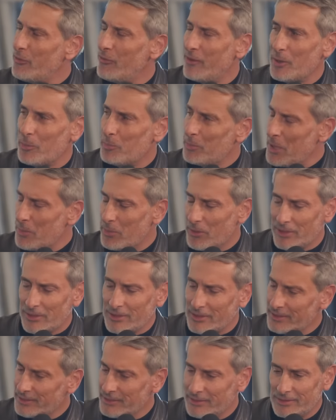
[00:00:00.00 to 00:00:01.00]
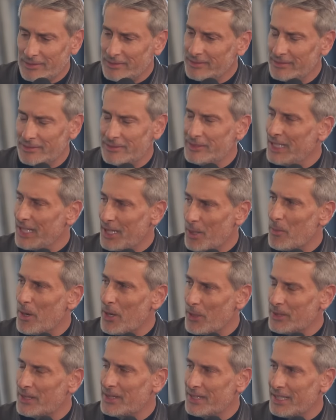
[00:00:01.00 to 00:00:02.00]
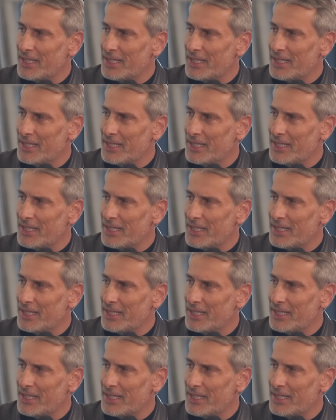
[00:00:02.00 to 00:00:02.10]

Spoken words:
you feel people feeling about